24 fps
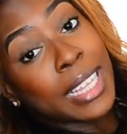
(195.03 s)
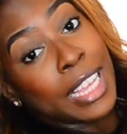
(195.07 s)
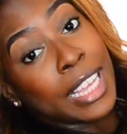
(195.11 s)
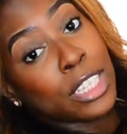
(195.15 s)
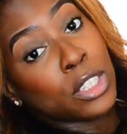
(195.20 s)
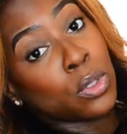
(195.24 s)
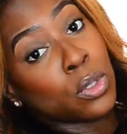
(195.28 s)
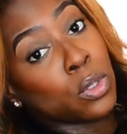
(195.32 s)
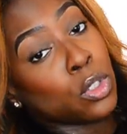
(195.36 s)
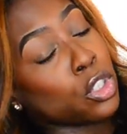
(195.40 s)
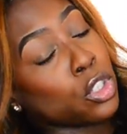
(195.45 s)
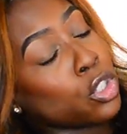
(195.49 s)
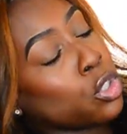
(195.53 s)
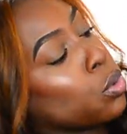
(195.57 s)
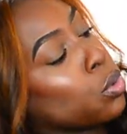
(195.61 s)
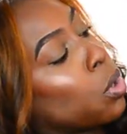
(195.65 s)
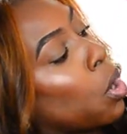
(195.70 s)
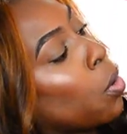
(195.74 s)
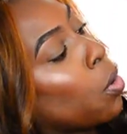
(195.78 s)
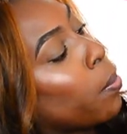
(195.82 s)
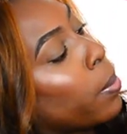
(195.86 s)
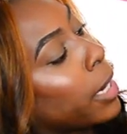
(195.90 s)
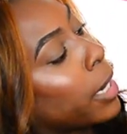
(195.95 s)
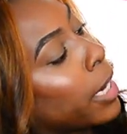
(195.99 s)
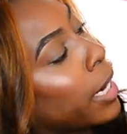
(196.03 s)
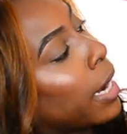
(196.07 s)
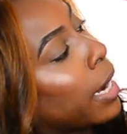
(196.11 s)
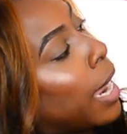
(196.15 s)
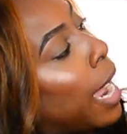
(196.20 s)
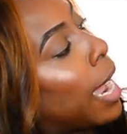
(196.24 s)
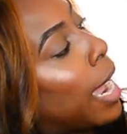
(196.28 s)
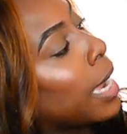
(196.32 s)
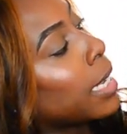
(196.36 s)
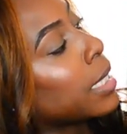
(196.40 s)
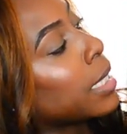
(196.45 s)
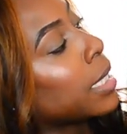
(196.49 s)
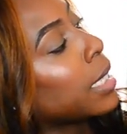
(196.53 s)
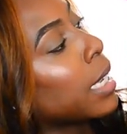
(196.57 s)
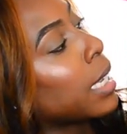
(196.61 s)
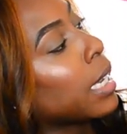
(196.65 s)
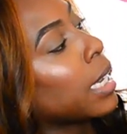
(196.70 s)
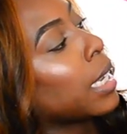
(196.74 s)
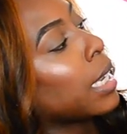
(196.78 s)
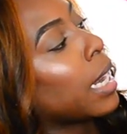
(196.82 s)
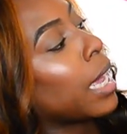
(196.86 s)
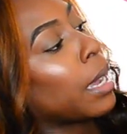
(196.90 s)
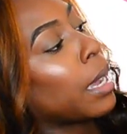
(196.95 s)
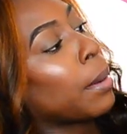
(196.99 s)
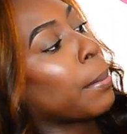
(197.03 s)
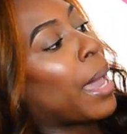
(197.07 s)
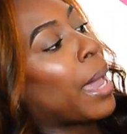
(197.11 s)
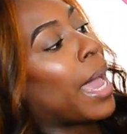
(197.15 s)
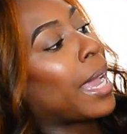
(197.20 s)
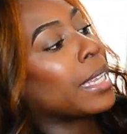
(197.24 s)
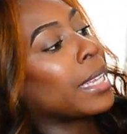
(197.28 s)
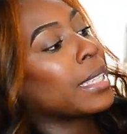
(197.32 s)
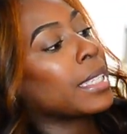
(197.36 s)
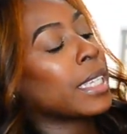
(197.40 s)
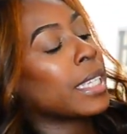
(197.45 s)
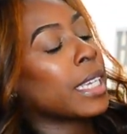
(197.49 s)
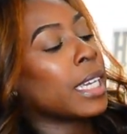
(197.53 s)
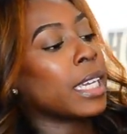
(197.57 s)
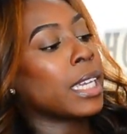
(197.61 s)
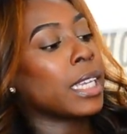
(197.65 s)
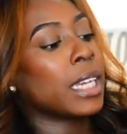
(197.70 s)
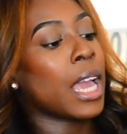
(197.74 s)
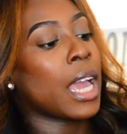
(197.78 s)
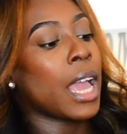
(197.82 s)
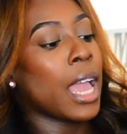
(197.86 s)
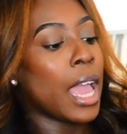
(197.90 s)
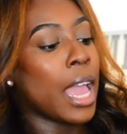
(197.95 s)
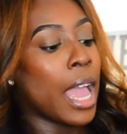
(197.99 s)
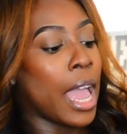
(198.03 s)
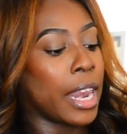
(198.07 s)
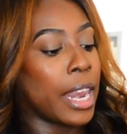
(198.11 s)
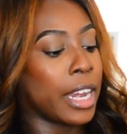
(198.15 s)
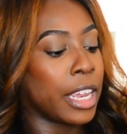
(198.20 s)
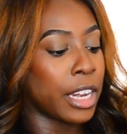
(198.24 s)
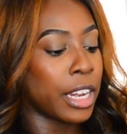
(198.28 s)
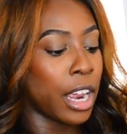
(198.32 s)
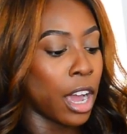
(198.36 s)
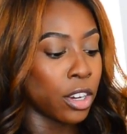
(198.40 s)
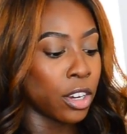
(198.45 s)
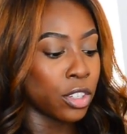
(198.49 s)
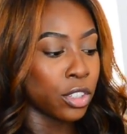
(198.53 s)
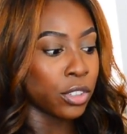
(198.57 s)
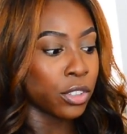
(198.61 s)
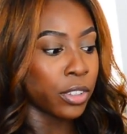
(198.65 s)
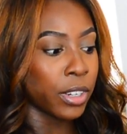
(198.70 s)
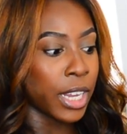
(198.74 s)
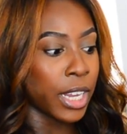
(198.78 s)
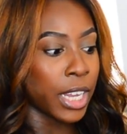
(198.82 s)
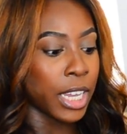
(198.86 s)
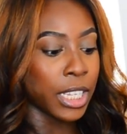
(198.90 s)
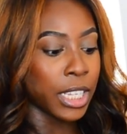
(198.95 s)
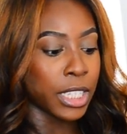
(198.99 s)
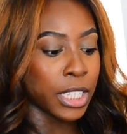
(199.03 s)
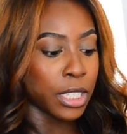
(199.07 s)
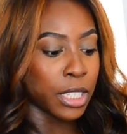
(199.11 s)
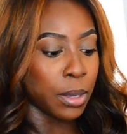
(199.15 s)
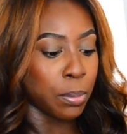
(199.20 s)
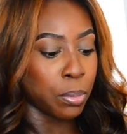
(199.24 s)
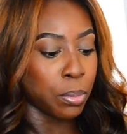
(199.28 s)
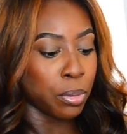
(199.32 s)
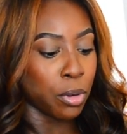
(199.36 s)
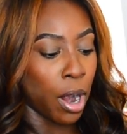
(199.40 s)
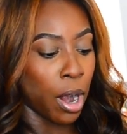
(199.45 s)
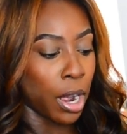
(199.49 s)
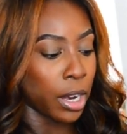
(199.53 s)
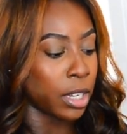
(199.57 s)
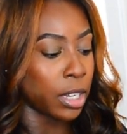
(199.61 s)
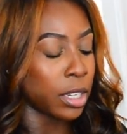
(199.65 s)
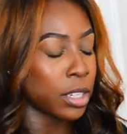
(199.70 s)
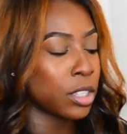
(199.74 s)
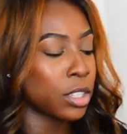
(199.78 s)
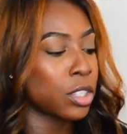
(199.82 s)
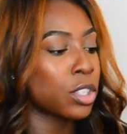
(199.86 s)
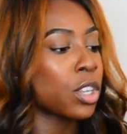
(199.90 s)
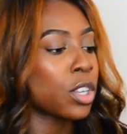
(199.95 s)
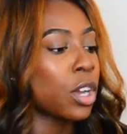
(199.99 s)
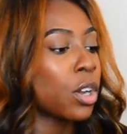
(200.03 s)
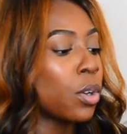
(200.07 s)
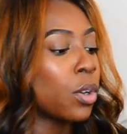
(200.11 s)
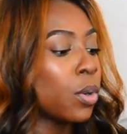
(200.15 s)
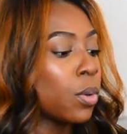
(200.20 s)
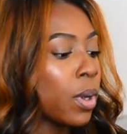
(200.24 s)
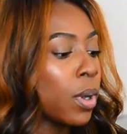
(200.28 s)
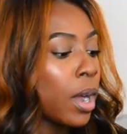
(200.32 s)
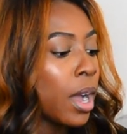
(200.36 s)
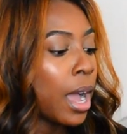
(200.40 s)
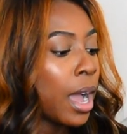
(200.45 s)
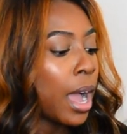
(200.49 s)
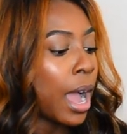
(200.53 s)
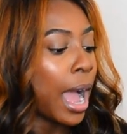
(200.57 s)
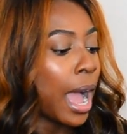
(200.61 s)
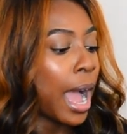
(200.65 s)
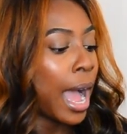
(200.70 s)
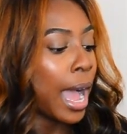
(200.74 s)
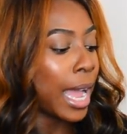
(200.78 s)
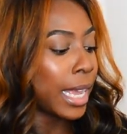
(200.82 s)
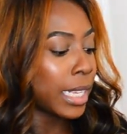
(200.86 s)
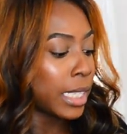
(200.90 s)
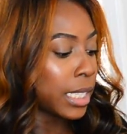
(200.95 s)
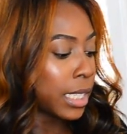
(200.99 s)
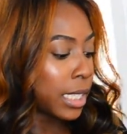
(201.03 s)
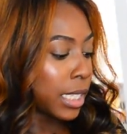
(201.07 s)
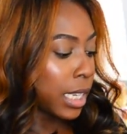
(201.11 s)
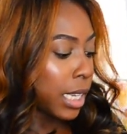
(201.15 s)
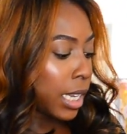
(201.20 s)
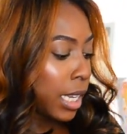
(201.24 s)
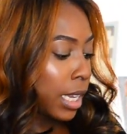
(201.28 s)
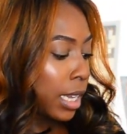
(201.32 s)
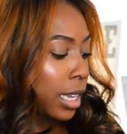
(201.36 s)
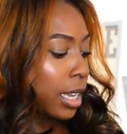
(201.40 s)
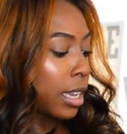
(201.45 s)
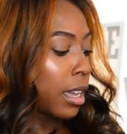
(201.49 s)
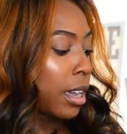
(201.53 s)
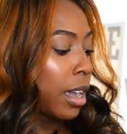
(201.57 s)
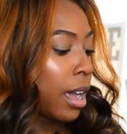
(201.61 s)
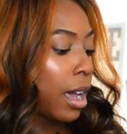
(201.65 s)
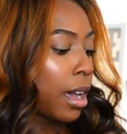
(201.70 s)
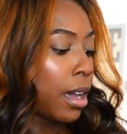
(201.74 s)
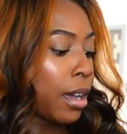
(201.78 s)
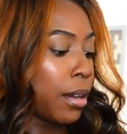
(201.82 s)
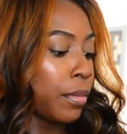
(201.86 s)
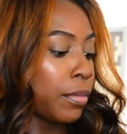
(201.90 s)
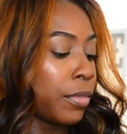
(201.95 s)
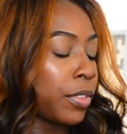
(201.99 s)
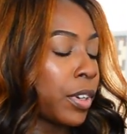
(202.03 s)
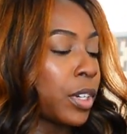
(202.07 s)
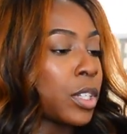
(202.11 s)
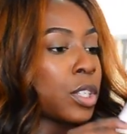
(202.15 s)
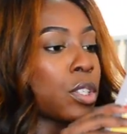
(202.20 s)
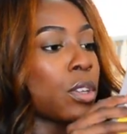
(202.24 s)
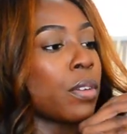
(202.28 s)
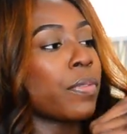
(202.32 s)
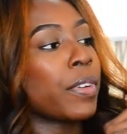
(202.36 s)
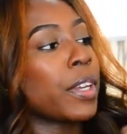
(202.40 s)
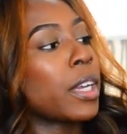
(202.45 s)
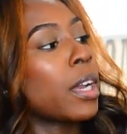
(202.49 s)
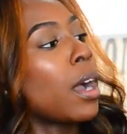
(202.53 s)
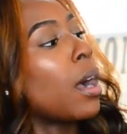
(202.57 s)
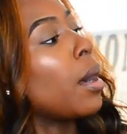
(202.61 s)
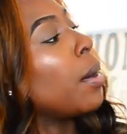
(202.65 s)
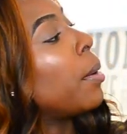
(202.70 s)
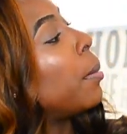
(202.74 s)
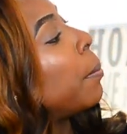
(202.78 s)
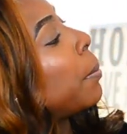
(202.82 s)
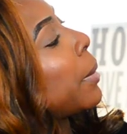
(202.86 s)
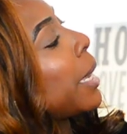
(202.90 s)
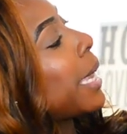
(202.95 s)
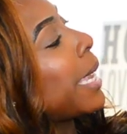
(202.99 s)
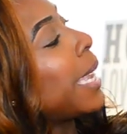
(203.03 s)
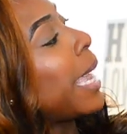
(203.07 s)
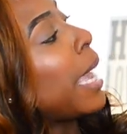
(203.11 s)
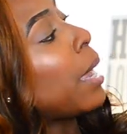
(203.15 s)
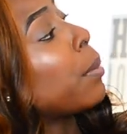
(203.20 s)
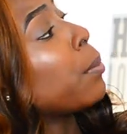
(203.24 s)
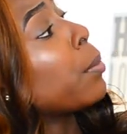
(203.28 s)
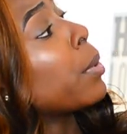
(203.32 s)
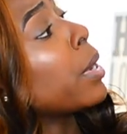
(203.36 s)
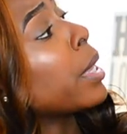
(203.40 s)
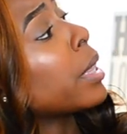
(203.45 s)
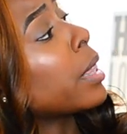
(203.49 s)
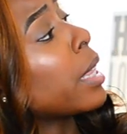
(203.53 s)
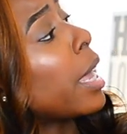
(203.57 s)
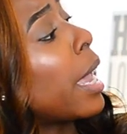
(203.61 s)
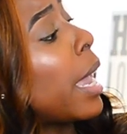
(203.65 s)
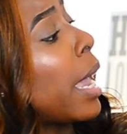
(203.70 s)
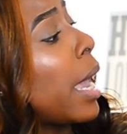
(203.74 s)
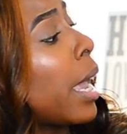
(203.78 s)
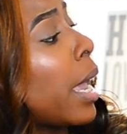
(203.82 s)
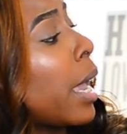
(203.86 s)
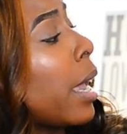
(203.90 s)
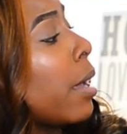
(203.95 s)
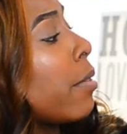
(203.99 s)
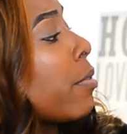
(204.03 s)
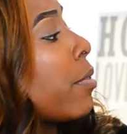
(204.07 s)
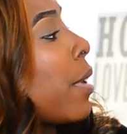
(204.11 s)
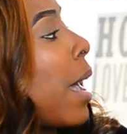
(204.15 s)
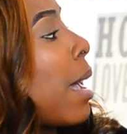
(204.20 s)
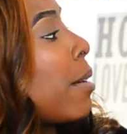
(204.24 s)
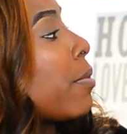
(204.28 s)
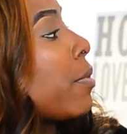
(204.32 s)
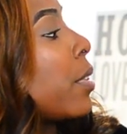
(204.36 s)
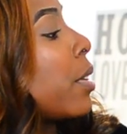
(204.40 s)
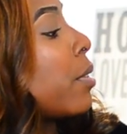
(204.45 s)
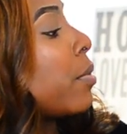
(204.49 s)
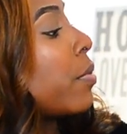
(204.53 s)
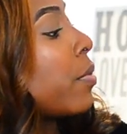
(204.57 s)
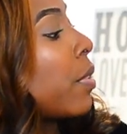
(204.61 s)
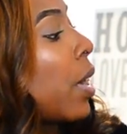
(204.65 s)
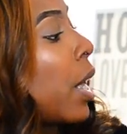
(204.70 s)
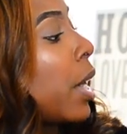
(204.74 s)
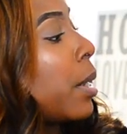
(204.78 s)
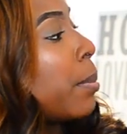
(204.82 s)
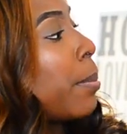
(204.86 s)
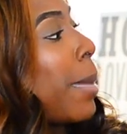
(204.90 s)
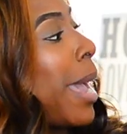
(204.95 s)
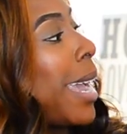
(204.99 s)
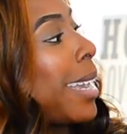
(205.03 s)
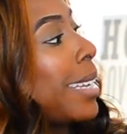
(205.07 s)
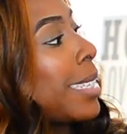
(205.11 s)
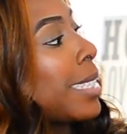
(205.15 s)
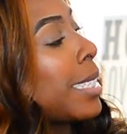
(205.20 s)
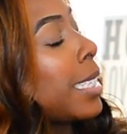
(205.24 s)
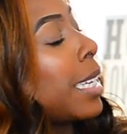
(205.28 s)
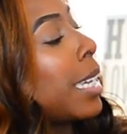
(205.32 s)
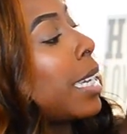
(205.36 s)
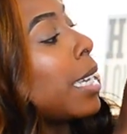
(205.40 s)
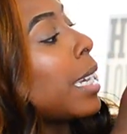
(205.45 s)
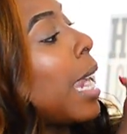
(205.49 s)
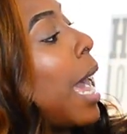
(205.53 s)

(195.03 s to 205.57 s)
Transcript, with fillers: As soon as you open it, I see like a magazine and then under it, it's some products. So I see, um, first off, it, come, it came with a FabFitFun magazine.